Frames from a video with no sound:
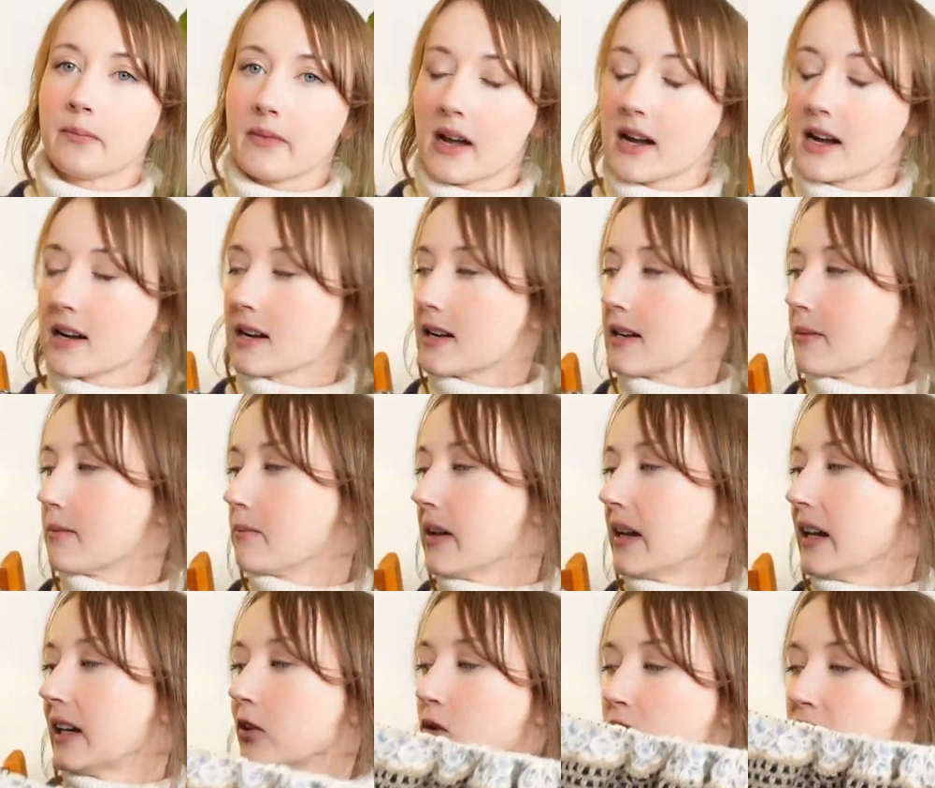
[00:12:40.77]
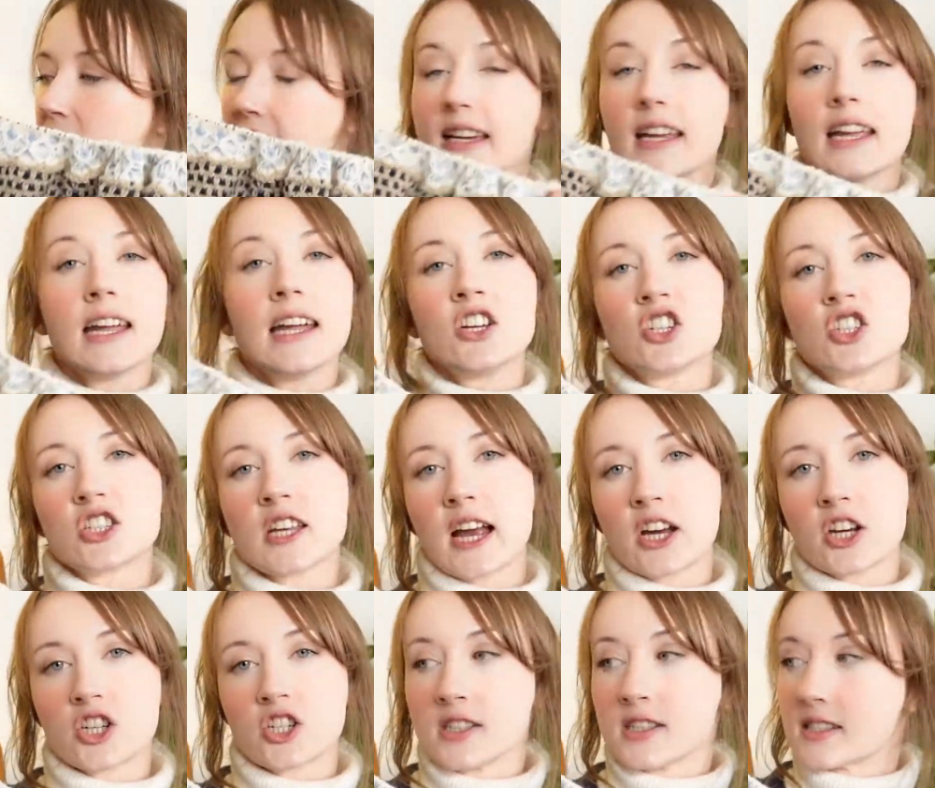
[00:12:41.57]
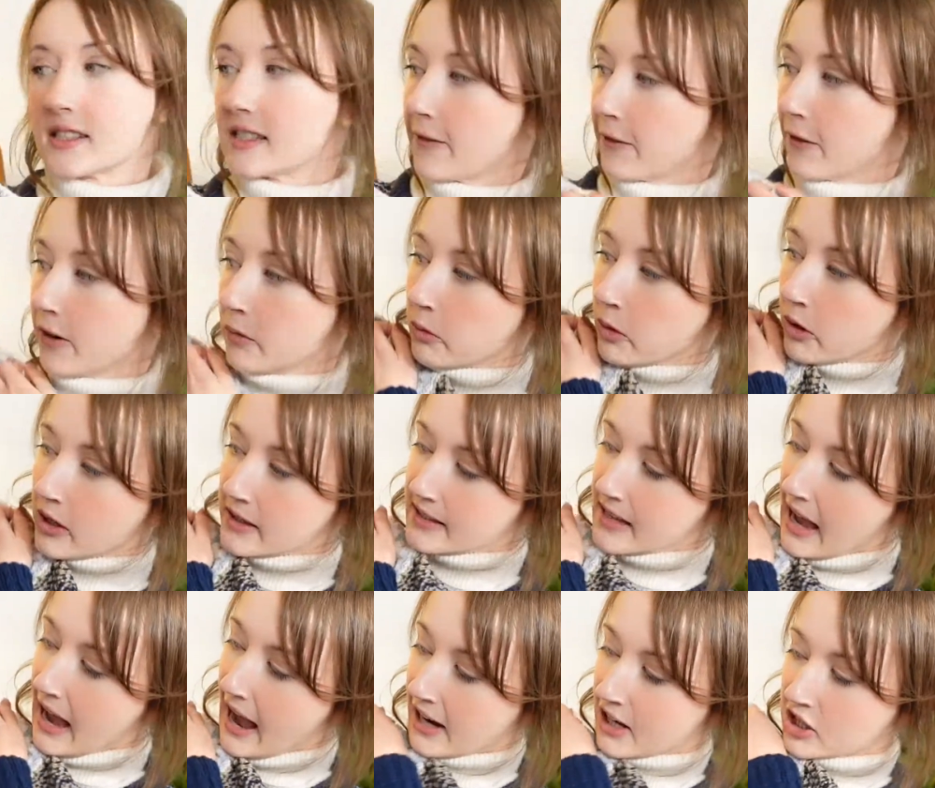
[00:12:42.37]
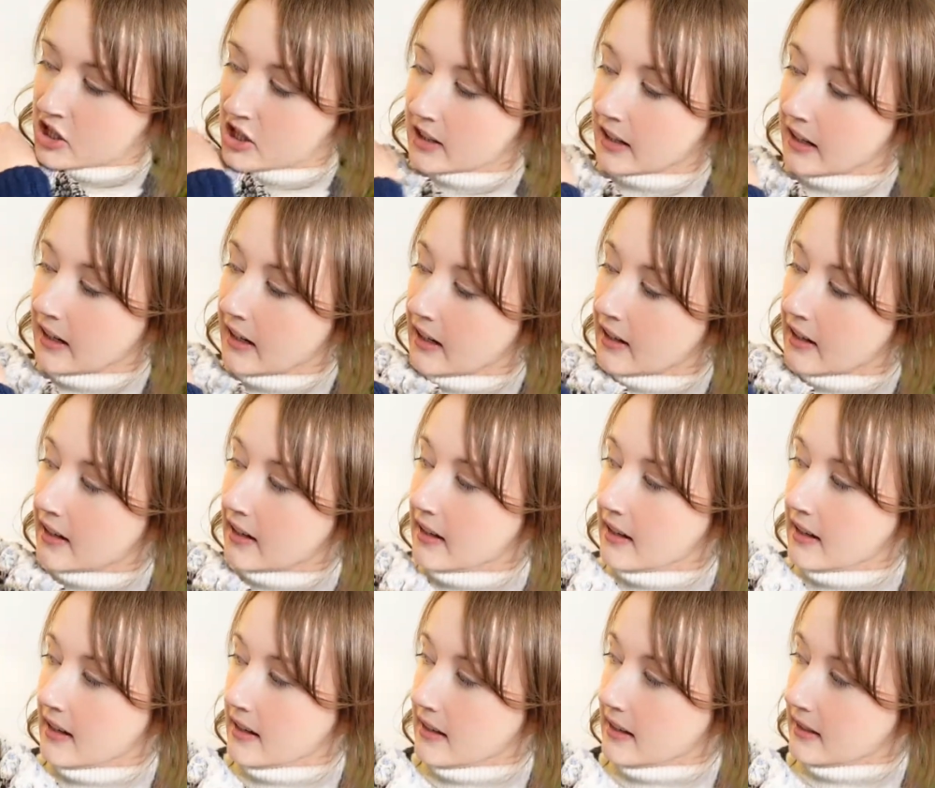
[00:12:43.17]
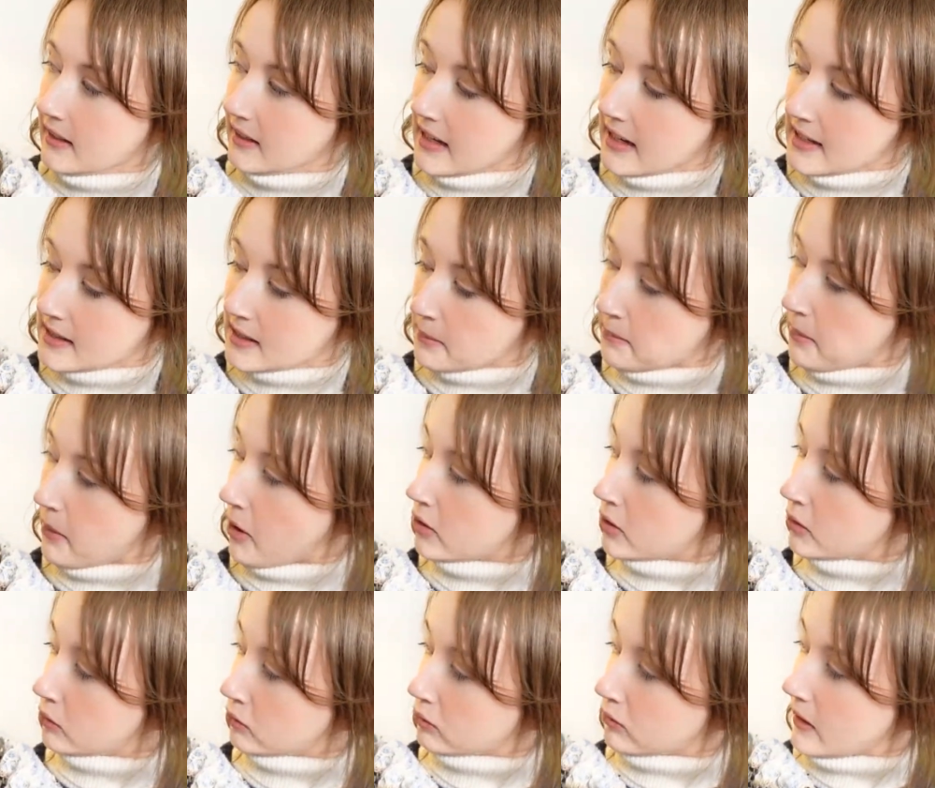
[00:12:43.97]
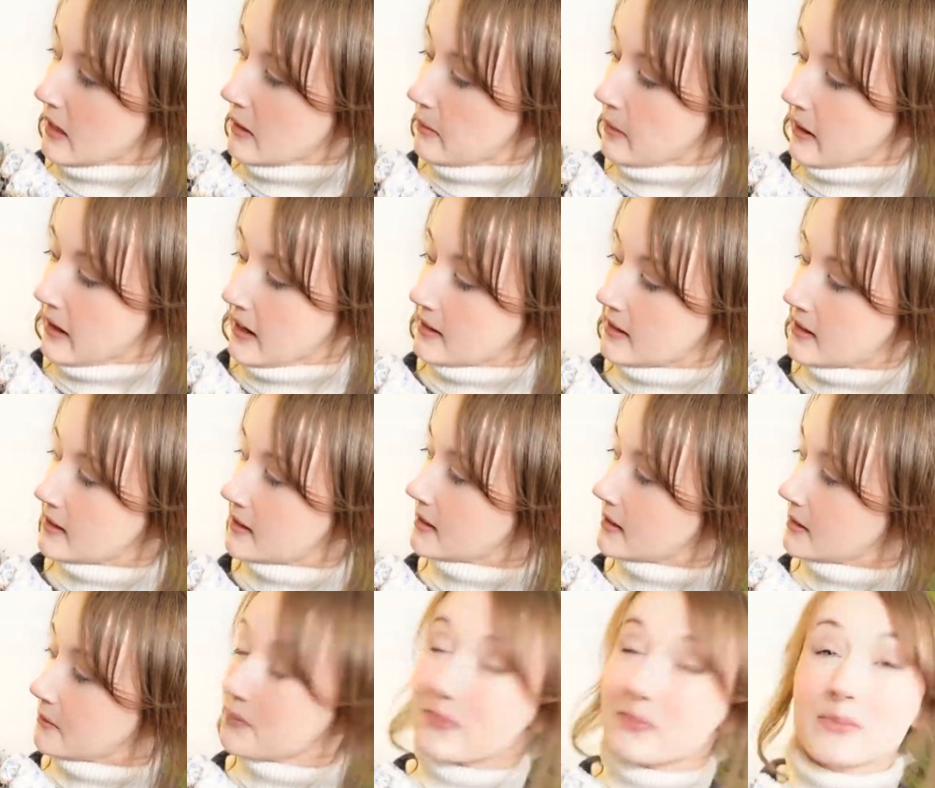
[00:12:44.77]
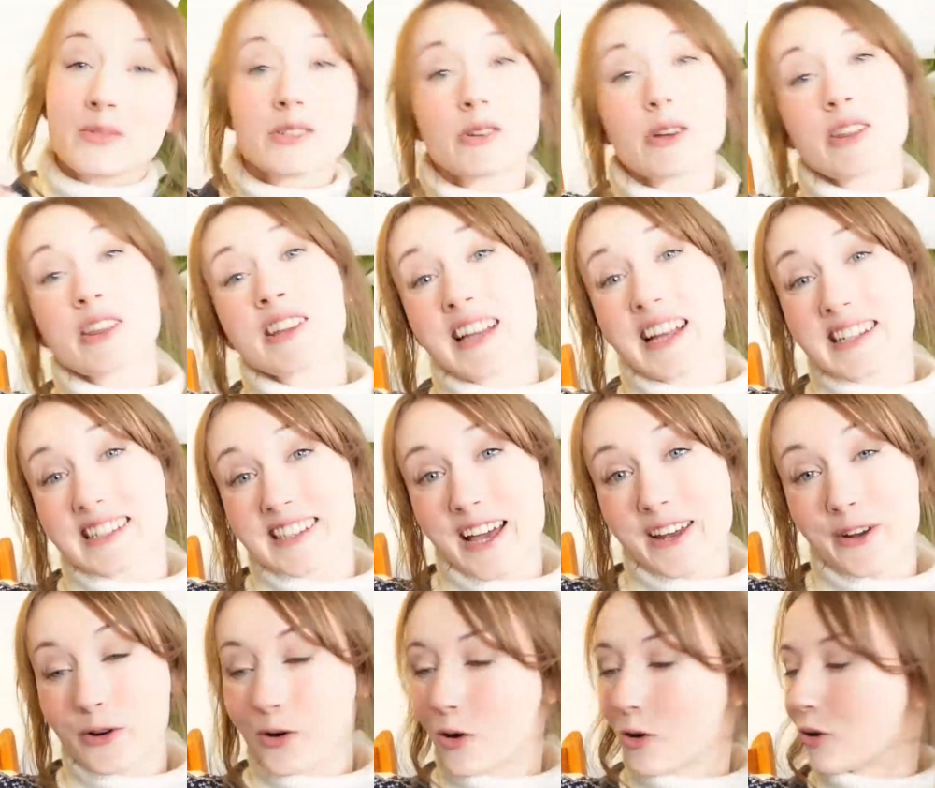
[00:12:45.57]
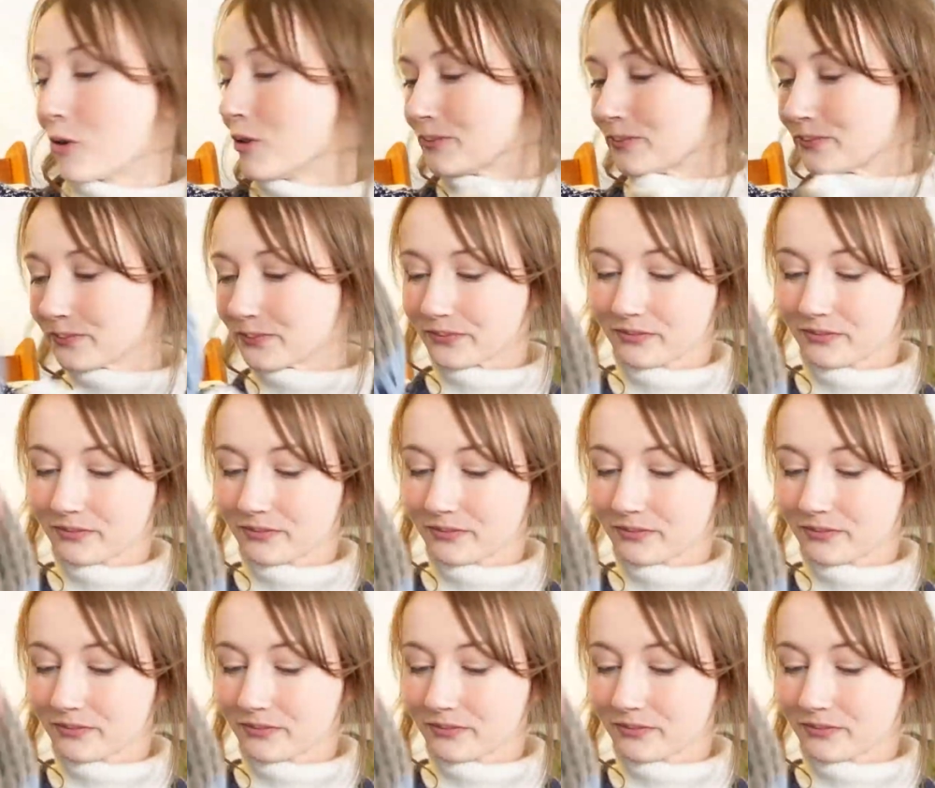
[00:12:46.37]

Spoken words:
It looks like each section's different, whereas actually these are both repeats. So I think that's kind of cool.